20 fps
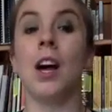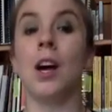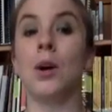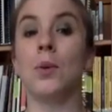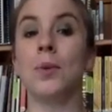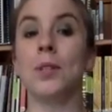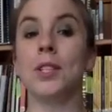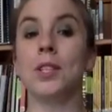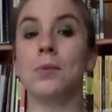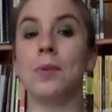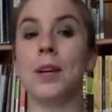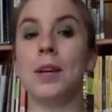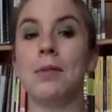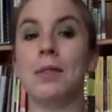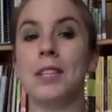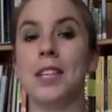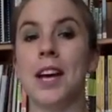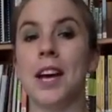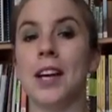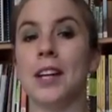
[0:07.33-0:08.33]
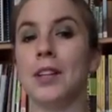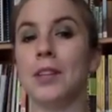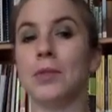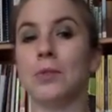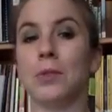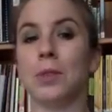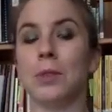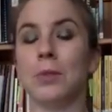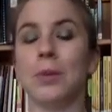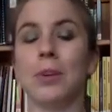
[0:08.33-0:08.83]
Once a week, we tackle a
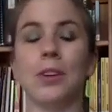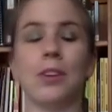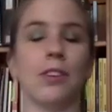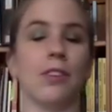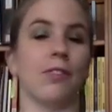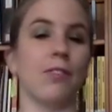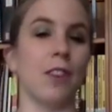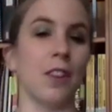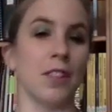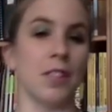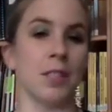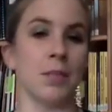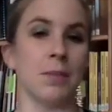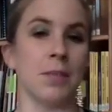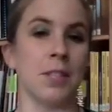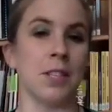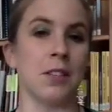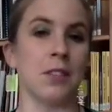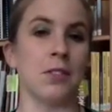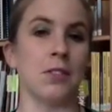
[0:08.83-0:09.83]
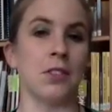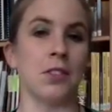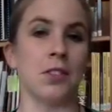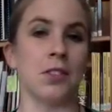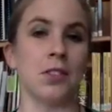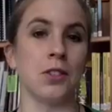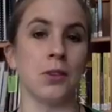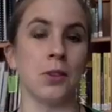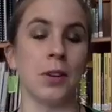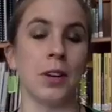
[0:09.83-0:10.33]
rumor or a false or misunderstood
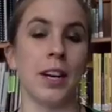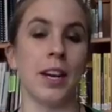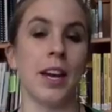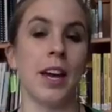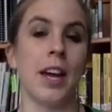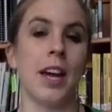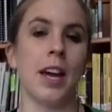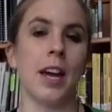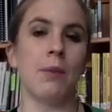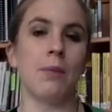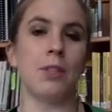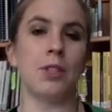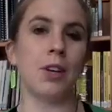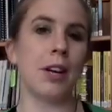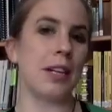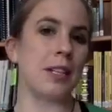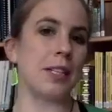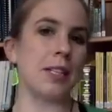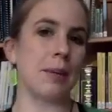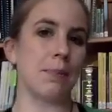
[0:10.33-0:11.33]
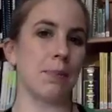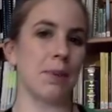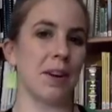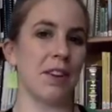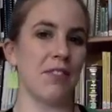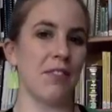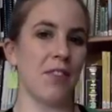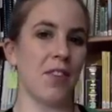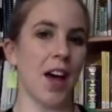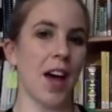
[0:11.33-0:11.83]
story, and we try to
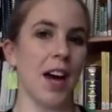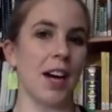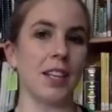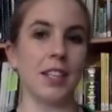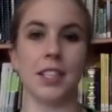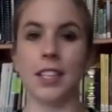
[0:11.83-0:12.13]
separate fact